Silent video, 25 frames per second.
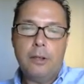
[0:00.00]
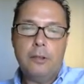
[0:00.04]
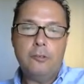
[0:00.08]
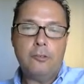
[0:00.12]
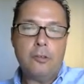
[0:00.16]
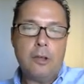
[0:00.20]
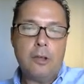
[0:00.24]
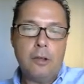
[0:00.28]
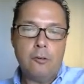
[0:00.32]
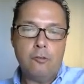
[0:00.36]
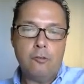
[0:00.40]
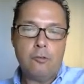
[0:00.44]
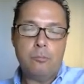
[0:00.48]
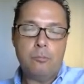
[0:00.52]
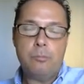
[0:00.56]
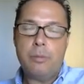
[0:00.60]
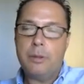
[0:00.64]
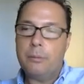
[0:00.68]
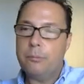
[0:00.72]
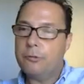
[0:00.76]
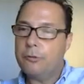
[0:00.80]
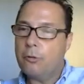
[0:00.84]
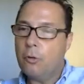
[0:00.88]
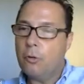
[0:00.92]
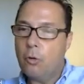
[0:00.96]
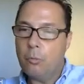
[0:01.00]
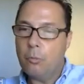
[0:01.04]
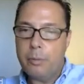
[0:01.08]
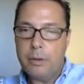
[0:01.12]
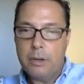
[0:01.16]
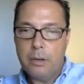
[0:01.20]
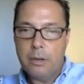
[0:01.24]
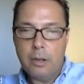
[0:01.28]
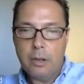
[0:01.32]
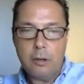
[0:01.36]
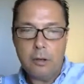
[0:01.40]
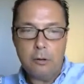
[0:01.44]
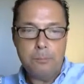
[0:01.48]
is 100 pips or
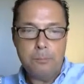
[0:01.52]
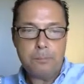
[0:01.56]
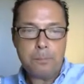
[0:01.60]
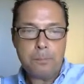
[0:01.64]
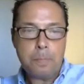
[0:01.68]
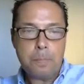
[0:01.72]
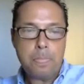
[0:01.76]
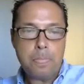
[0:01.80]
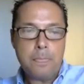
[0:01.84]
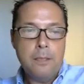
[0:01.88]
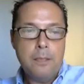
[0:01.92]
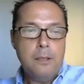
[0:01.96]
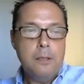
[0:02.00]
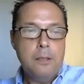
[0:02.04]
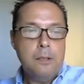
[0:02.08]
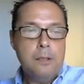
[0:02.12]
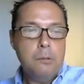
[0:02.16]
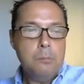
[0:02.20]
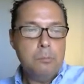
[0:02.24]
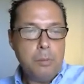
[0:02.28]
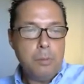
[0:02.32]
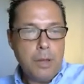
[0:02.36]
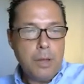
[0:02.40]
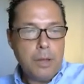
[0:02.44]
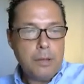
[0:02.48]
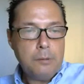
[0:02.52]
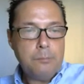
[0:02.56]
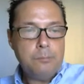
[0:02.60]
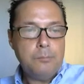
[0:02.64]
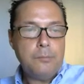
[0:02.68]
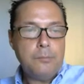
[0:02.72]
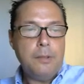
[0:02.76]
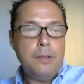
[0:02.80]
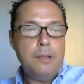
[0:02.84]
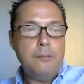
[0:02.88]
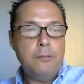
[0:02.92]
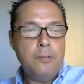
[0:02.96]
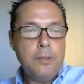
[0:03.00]
below.
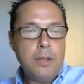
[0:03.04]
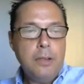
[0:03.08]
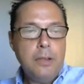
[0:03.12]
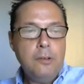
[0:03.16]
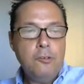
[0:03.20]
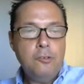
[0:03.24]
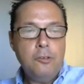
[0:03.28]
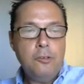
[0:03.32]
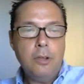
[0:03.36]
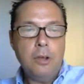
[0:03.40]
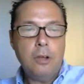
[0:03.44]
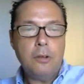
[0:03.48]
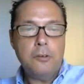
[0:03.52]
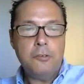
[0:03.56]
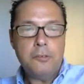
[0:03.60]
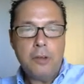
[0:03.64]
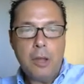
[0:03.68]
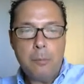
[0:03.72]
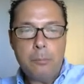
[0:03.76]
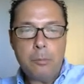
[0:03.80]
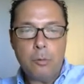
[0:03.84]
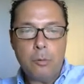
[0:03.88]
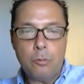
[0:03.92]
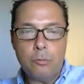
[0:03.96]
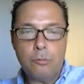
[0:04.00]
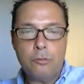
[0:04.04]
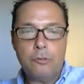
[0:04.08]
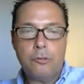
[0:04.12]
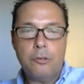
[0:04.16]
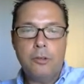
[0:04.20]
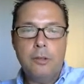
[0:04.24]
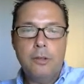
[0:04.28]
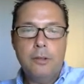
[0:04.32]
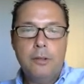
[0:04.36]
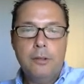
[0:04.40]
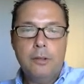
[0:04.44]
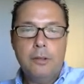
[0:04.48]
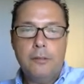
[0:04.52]
But if the ATR
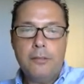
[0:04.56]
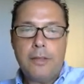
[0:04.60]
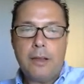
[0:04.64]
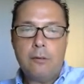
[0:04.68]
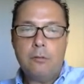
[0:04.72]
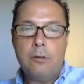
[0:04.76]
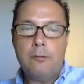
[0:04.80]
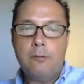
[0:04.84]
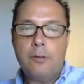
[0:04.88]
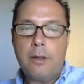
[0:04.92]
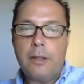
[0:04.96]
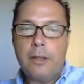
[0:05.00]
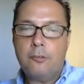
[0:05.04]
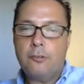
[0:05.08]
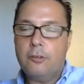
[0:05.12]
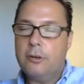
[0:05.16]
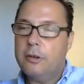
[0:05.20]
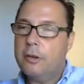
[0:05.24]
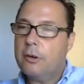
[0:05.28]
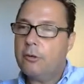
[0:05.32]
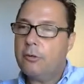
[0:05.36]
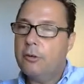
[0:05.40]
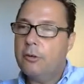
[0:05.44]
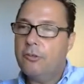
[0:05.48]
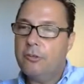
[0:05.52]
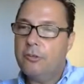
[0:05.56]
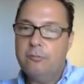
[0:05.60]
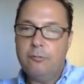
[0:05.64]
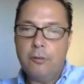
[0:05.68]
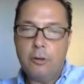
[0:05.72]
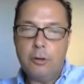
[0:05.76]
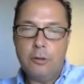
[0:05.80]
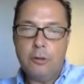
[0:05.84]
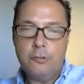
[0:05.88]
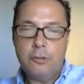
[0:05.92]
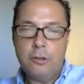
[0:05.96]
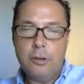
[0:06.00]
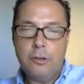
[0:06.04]
doubles, and that reflects an increase in
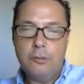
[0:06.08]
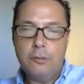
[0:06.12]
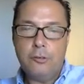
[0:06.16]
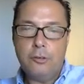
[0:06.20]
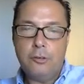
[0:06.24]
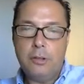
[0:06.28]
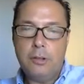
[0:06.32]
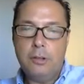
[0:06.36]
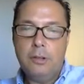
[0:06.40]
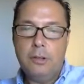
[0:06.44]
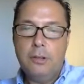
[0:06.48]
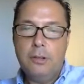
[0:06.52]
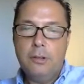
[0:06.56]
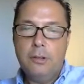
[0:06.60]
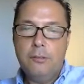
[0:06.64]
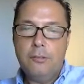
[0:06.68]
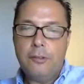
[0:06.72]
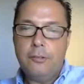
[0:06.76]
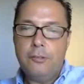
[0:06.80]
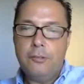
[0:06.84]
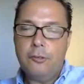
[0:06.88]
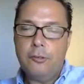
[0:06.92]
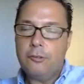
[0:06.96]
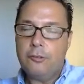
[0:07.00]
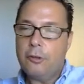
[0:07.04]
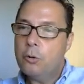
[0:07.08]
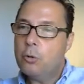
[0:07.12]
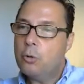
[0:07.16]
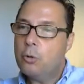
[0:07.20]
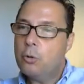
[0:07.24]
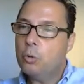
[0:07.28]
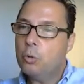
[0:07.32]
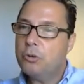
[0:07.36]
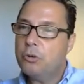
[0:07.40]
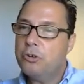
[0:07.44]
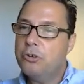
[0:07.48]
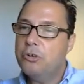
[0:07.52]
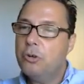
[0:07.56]
volatility, then the
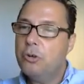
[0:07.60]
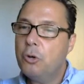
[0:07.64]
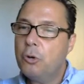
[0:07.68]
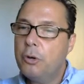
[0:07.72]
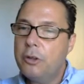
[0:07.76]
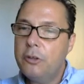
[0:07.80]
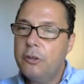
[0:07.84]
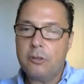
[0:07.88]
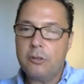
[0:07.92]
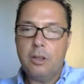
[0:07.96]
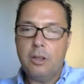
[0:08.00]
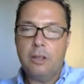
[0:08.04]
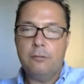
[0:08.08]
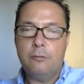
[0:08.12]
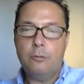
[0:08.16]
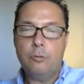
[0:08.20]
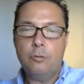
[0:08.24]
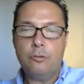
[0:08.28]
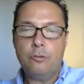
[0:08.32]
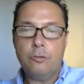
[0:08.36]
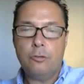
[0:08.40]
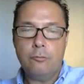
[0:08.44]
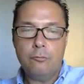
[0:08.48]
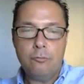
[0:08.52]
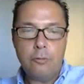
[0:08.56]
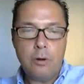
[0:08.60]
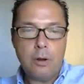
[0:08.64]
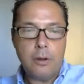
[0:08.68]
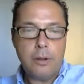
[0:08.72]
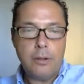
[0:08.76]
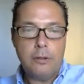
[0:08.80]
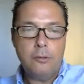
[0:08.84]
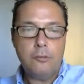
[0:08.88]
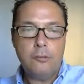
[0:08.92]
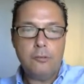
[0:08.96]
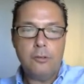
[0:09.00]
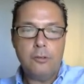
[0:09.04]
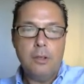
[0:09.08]
so-called noise levels
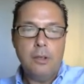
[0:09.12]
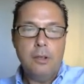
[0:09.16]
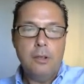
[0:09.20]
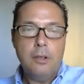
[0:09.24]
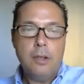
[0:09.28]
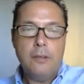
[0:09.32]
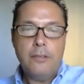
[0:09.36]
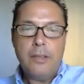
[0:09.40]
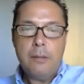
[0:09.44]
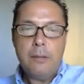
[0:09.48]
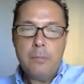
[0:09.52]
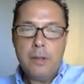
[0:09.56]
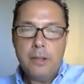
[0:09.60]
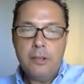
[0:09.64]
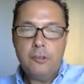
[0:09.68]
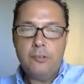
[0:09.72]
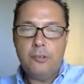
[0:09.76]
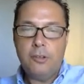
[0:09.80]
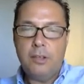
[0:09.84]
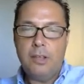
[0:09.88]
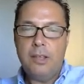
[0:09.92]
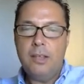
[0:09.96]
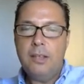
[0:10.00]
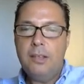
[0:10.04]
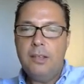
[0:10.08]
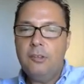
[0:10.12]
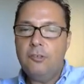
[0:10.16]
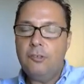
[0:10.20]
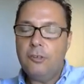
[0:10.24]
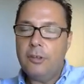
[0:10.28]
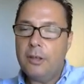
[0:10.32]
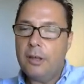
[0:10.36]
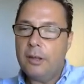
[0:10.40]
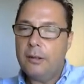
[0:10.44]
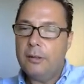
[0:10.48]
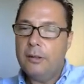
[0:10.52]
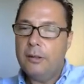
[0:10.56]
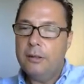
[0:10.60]
rise. And that makes it
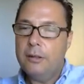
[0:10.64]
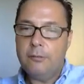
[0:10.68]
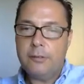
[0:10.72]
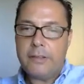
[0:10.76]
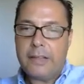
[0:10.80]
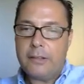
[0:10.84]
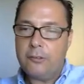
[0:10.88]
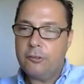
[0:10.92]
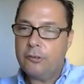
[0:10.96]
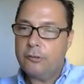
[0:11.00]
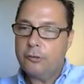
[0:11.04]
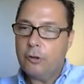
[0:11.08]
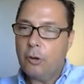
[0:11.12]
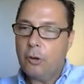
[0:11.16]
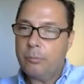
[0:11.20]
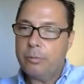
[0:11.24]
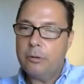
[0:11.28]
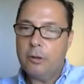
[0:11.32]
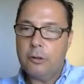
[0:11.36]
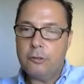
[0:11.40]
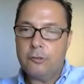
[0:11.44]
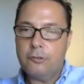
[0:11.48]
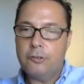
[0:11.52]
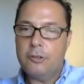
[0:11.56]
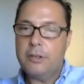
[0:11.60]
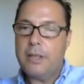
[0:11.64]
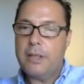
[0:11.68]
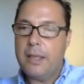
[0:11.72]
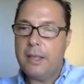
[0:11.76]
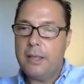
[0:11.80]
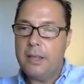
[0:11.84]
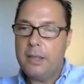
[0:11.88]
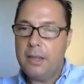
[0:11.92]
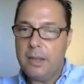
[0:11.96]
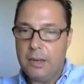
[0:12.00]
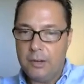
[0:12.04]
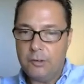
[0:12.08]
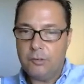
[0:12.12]
easier for that stop loss to
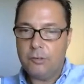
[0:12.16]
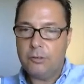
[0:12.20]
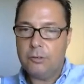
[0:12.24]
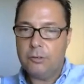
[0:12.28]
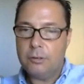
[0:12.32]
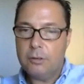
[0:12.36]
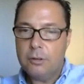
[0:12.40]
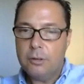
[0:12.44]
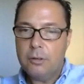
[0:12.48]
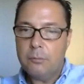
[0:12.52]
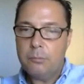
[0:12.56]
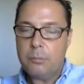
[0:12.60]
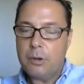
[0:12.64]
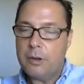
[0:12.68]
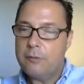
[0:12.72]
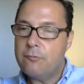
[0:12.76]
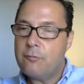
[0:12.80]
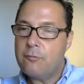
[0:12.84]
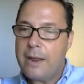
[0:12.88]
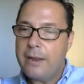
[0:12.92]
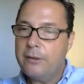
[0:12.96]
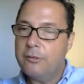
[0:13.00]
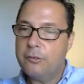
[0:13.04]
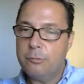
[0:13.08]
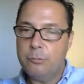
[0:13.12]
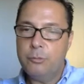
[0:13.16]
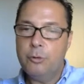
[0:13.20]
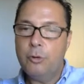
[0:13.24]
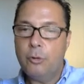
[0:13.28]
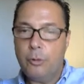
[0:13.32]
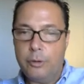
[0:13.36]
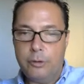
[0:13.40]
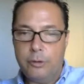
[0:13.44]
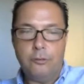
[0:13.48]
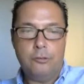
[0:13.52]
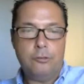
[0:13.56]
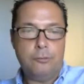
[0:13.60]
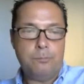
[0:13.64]
get hit by random
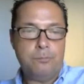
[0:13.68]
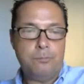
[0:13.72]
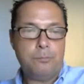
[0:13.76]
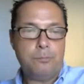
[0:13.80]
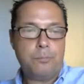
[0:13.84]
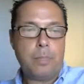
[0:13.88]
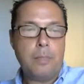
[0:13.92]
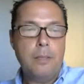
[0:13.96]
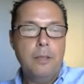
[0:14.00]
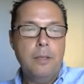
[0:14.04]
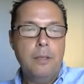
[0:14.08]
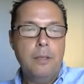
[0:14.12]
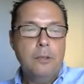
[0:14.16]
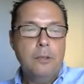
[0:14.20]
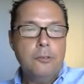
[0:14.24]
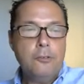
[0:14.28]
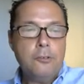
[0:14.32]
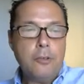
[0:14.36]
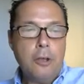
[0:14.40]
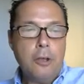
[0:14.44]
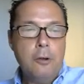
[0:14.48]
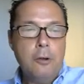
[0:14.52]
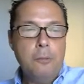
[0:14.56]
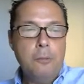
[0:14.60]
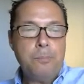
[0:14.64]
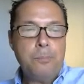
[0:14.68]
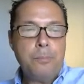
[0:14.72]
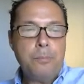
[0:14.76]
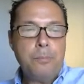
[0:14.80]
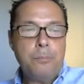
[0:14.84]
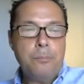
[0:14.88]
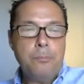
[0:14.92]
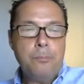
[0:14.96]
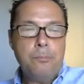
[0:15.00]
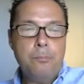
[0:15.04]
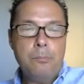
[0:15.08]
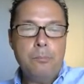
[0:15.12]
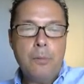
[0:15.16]
noise. So
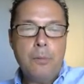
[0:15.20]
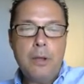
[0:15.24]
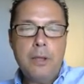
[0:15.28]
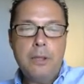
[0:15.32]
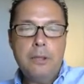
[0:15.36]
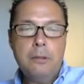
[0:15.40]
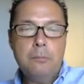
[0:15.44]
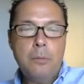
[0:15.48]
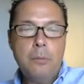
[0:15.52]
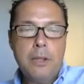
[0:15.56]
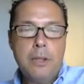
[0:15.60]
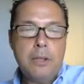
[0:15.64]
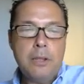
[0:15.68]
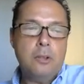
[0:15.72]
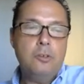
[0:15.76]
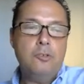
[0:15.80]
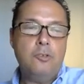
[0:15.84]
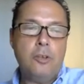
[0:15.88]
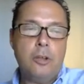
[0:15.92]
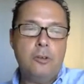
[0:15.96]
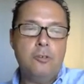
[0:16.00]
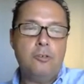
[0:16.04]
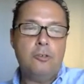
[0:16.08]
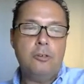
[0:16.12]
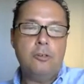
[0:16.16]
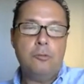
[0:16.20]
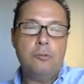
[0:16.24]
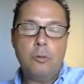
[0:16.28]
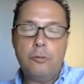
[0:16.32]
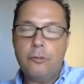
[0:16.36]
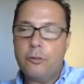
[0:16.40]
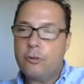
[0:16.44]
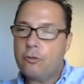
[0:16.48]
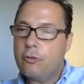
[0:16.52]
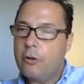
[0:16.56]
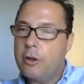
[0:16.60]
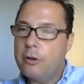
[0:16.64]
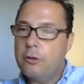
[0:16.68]
my contention is
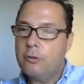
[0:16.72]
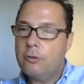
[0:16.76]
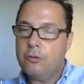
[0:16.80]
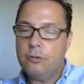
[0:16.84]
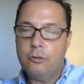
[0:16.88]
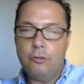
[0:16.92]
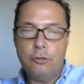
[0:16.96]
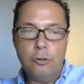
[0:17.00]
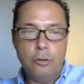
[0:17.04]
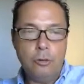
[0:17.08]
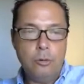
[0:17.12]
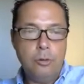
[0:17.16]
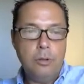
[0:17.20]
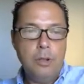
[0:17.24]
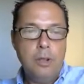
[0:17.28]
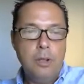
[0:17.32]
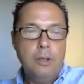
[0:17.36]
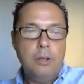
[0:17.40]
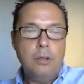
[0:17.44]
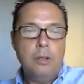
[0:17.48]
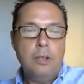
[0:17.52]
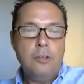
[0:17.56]
what the trader should do